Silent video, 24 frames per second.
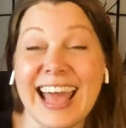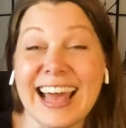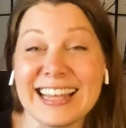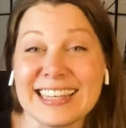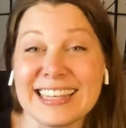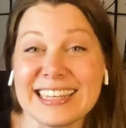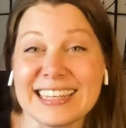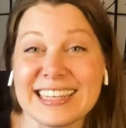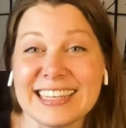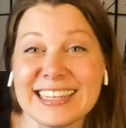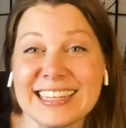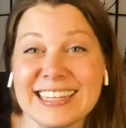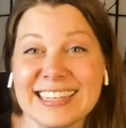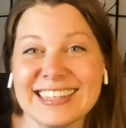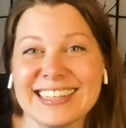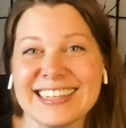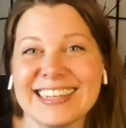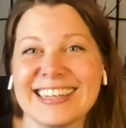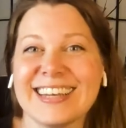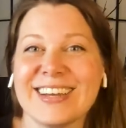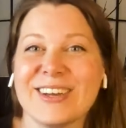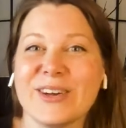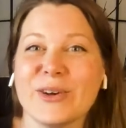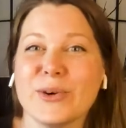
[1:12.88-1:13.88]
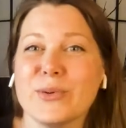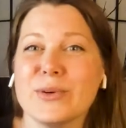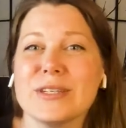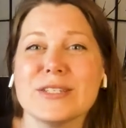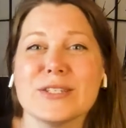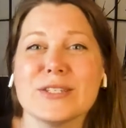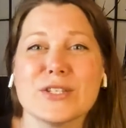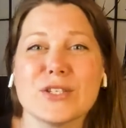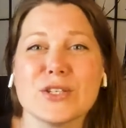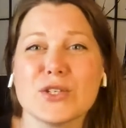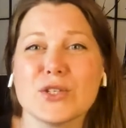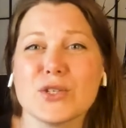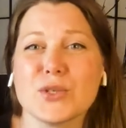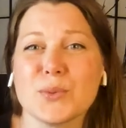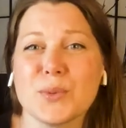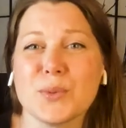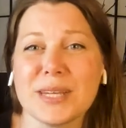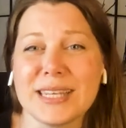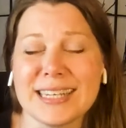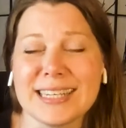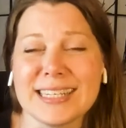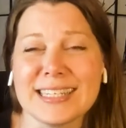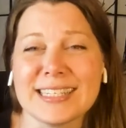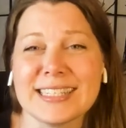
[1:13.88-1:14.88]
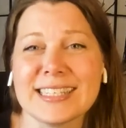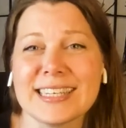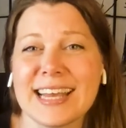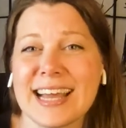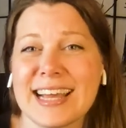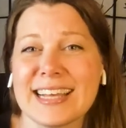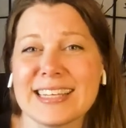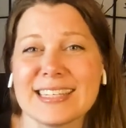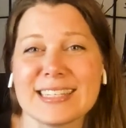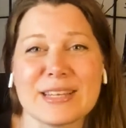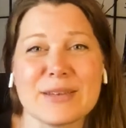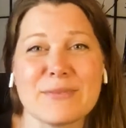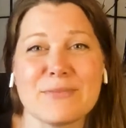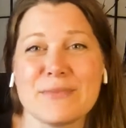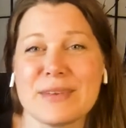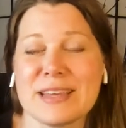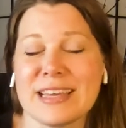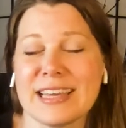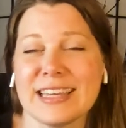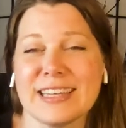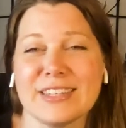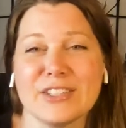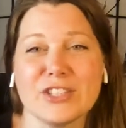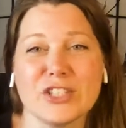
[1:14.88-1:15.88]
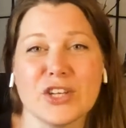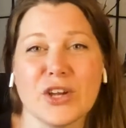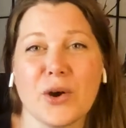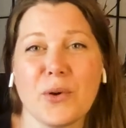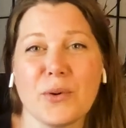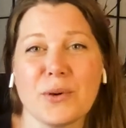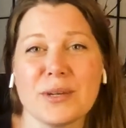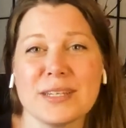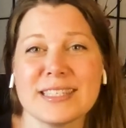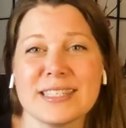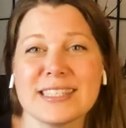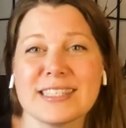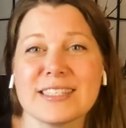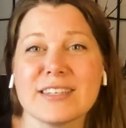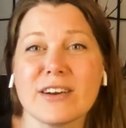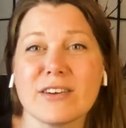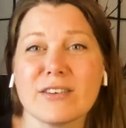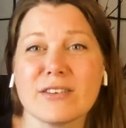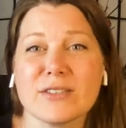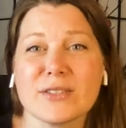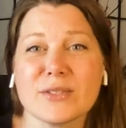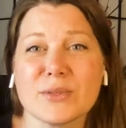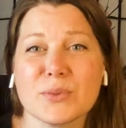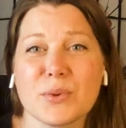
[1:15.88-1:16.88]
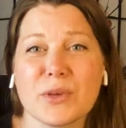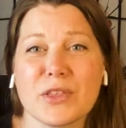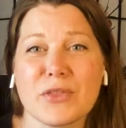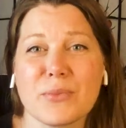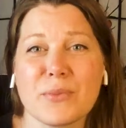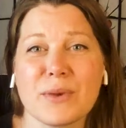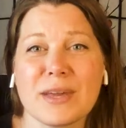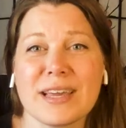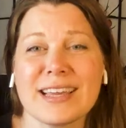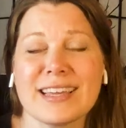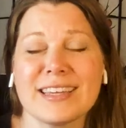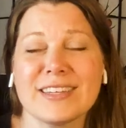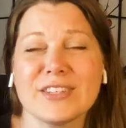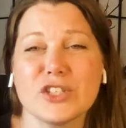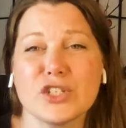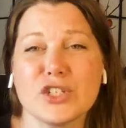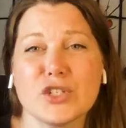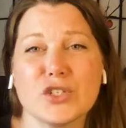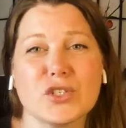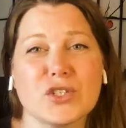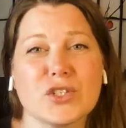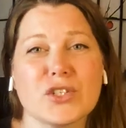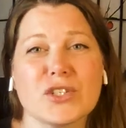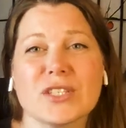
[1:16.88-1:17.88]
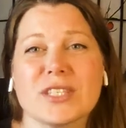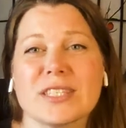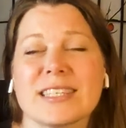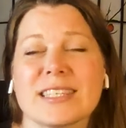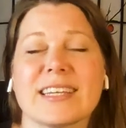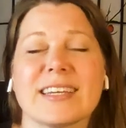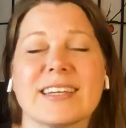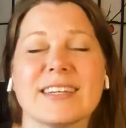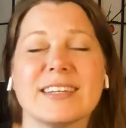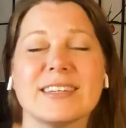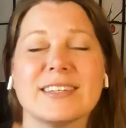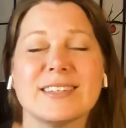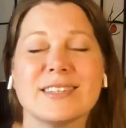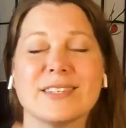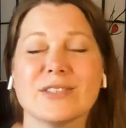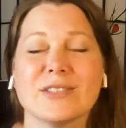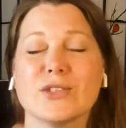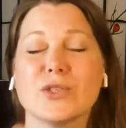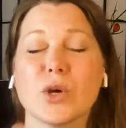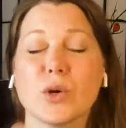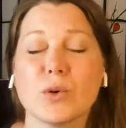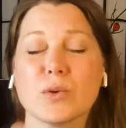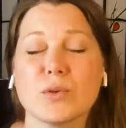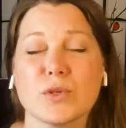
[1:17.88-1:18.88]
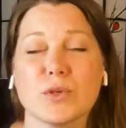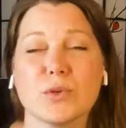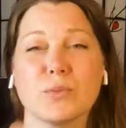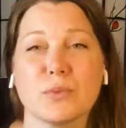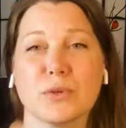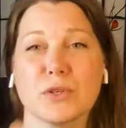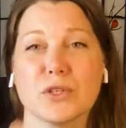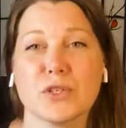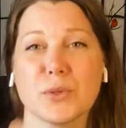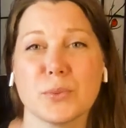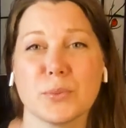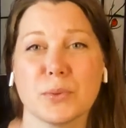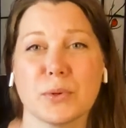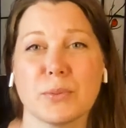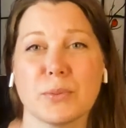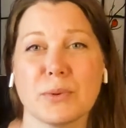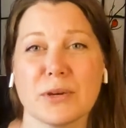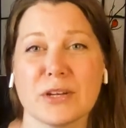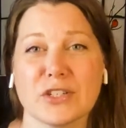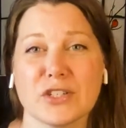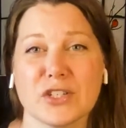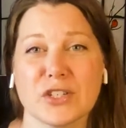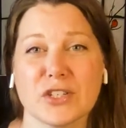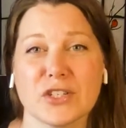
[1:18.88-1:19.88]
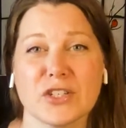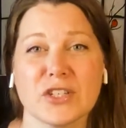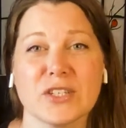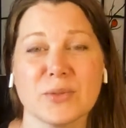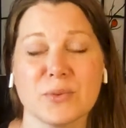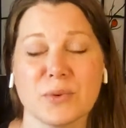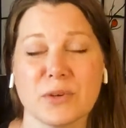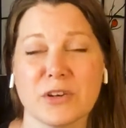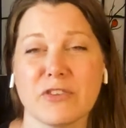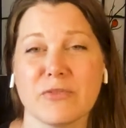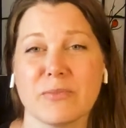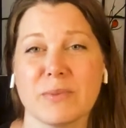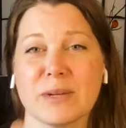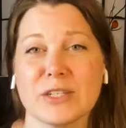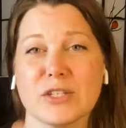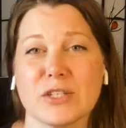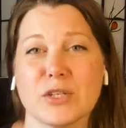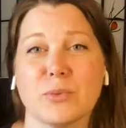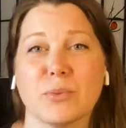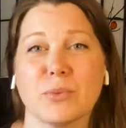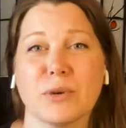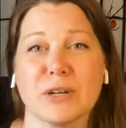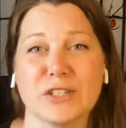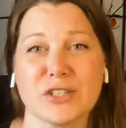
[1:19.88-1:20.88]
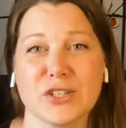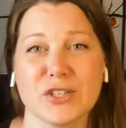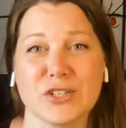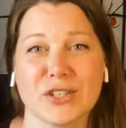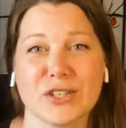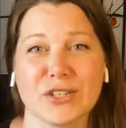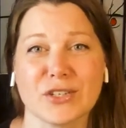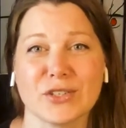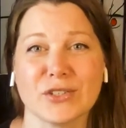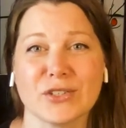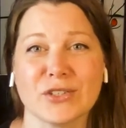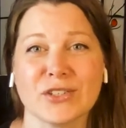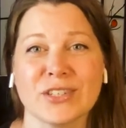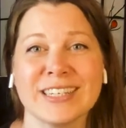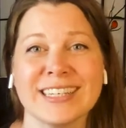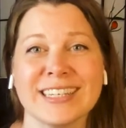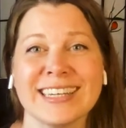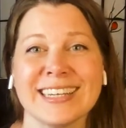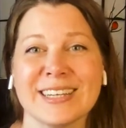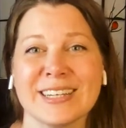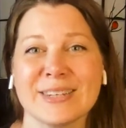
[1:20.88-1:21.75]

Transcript: Ellie, who is the sweetest as can be, she always snuggles with me. She's just so super, super precious. She's one of my two precious little